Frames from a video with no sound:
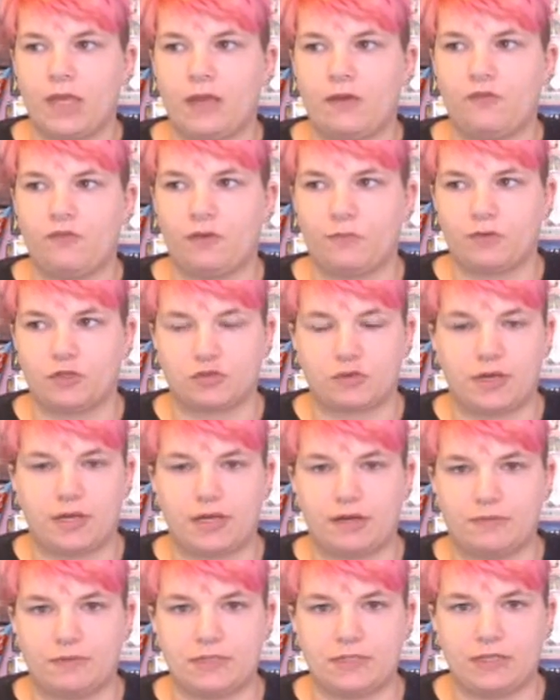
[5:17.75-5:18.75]
and feel
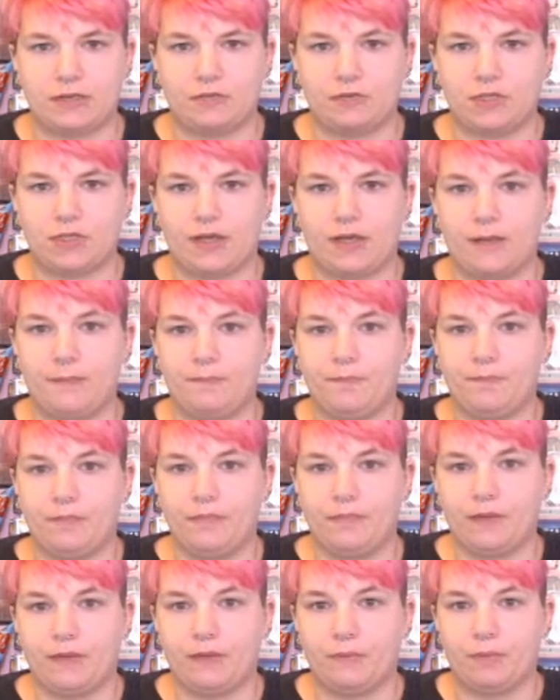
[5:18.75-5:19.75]
betrayed every single time.
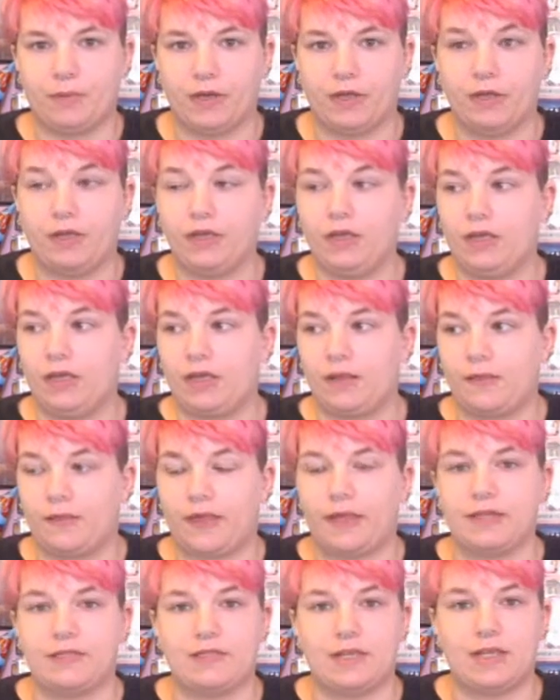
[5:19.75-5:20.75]
But
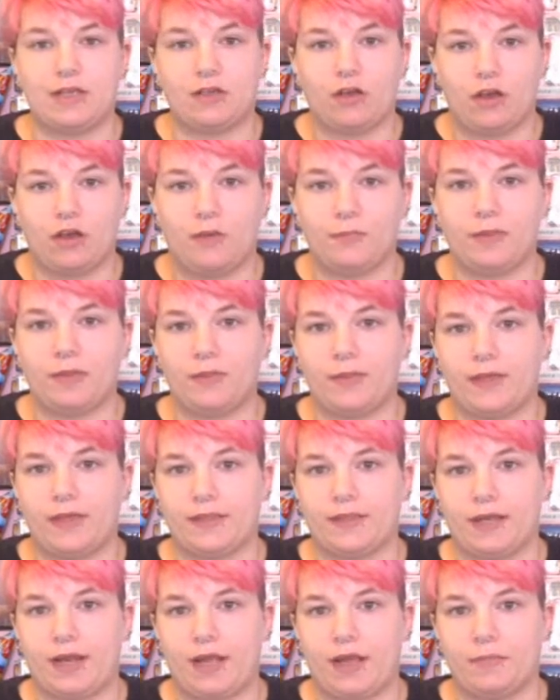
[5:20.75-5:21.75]
that is a common thing
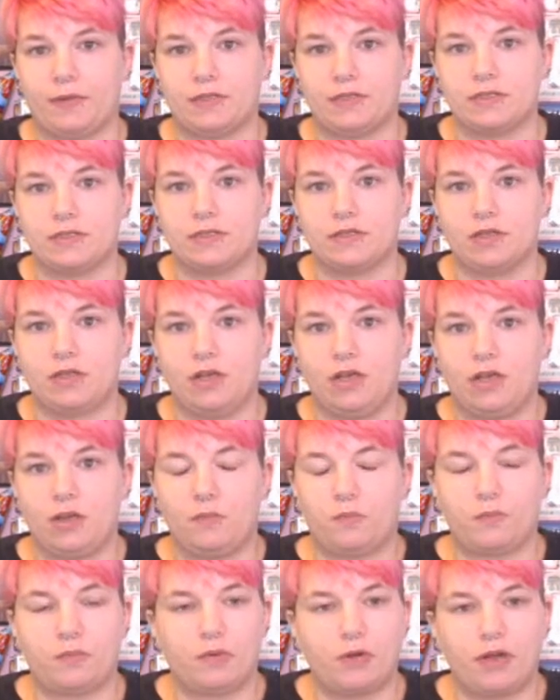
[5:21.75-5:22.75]
that happens
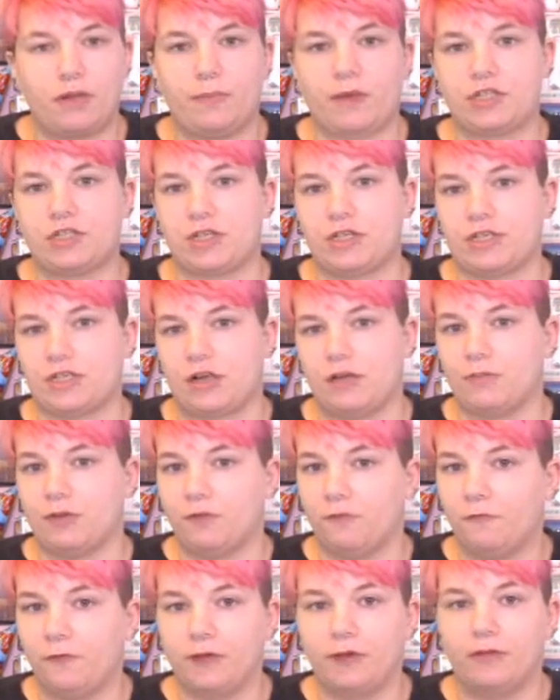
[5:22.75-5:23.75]
pretty much any time
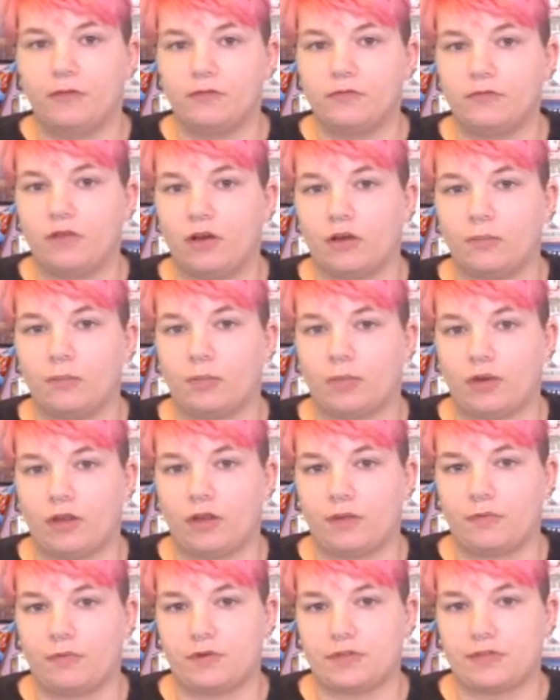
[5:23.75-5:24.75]
you feel on
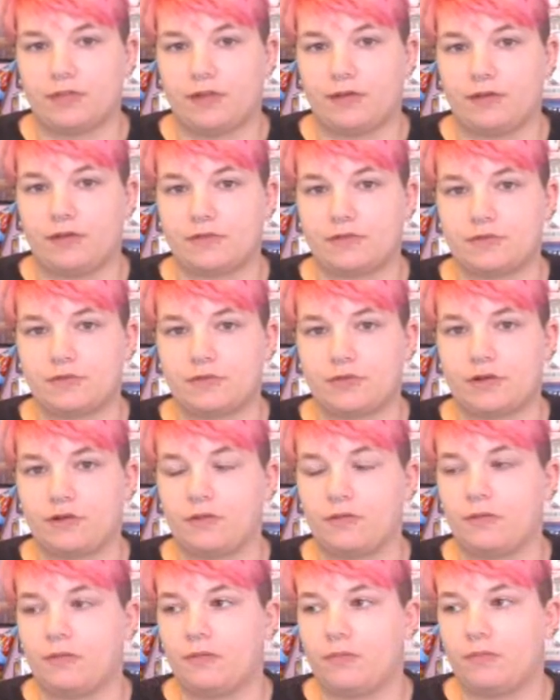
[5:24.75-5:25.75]
borderline personality disorder.
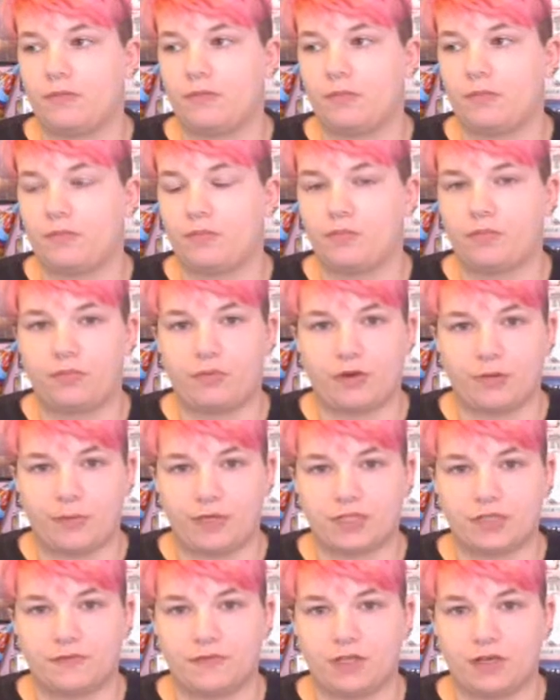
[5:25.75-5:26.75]
Pretty
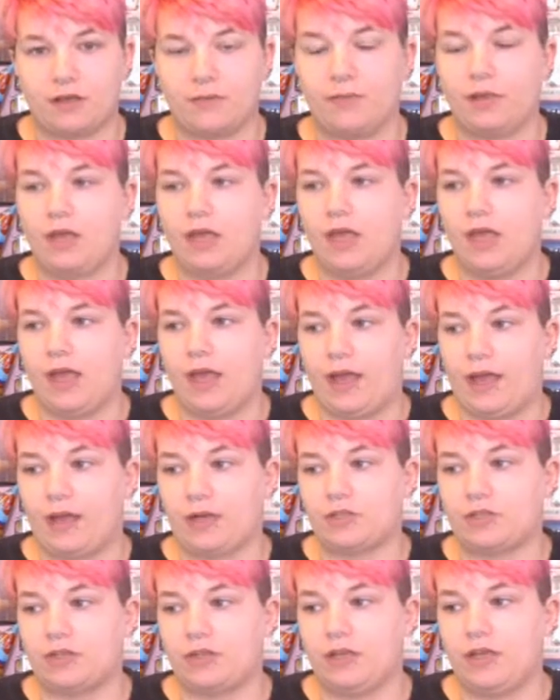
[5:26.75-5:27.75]
much every time.
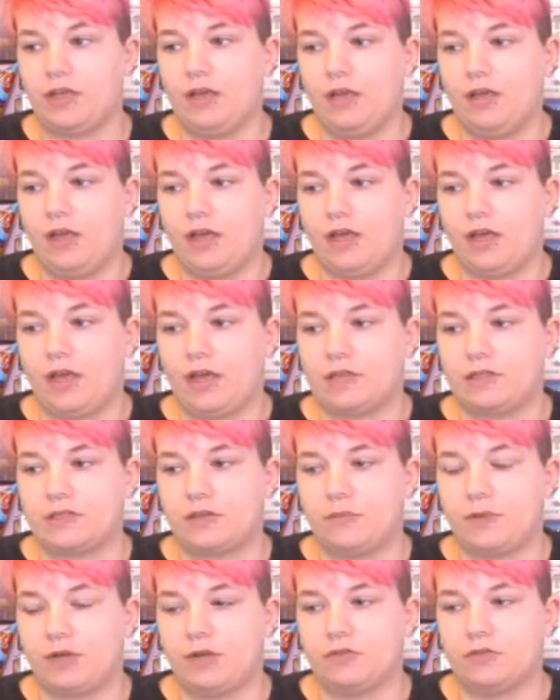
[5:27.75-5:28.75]
Actually, as
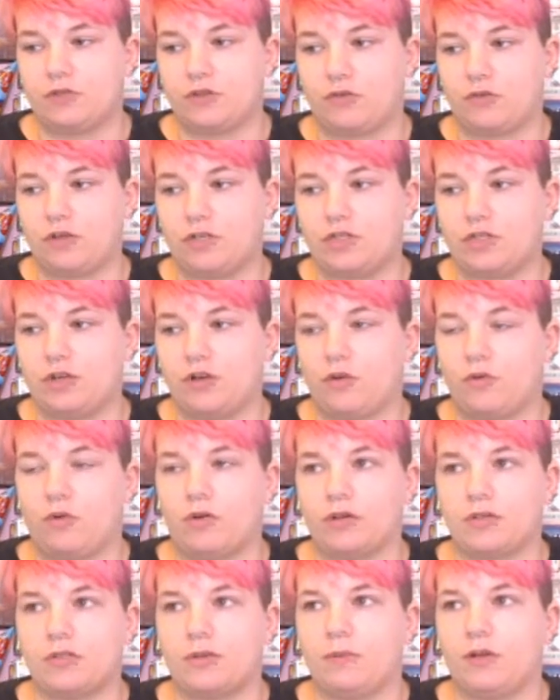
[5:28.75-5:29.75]
somebody who's a Christian
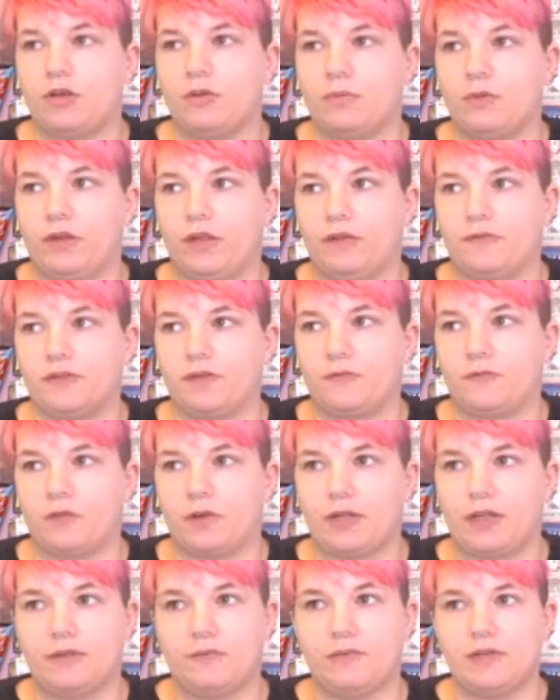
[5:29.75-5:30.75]
or somebody who believes in
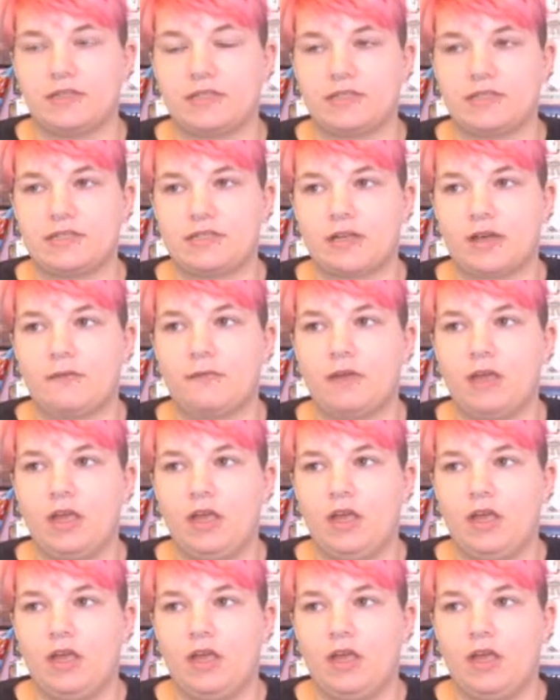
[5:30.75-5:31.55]
forgiveness and stuff,